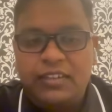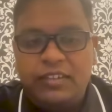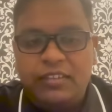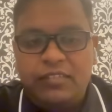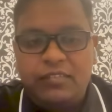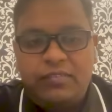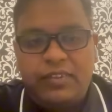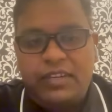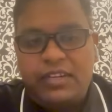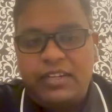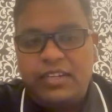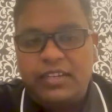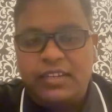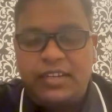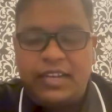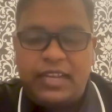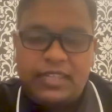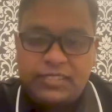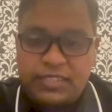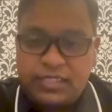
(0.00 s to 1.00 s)
for a
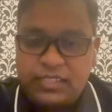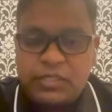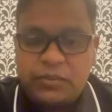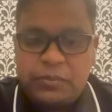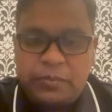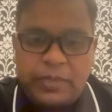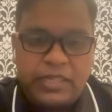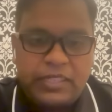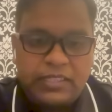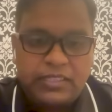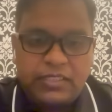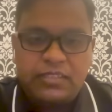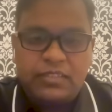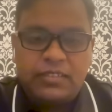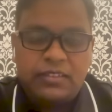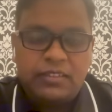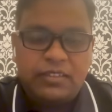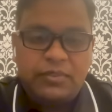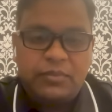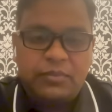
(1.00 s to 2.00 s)
nascent space,
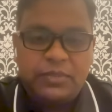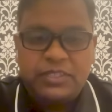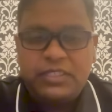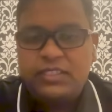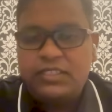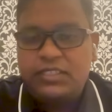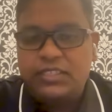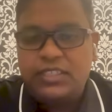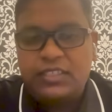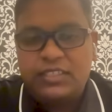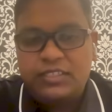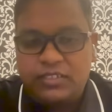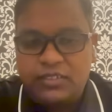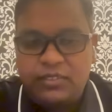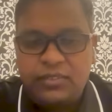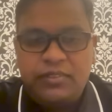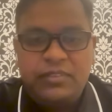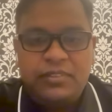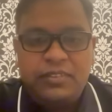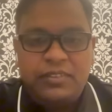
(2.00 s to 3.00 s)
which is just, you
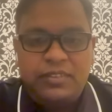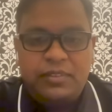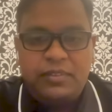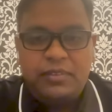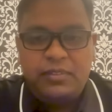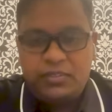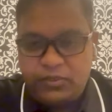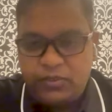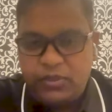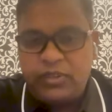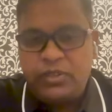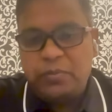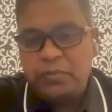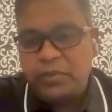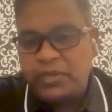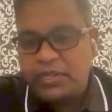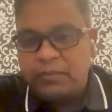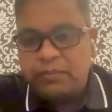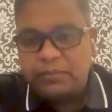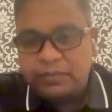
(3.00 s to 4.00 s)
know, going
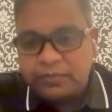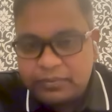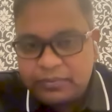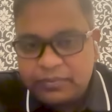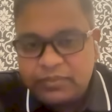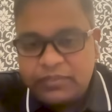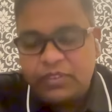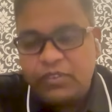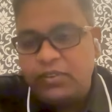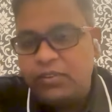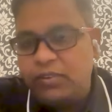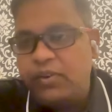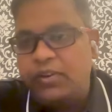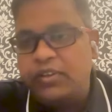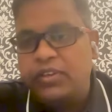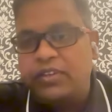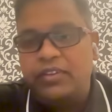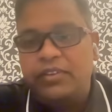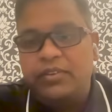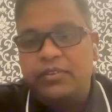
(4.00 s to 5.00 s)

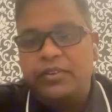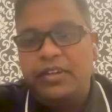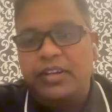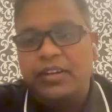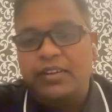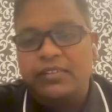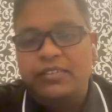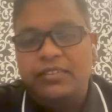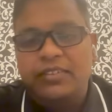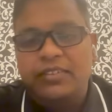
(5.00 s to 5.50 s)
to grow now.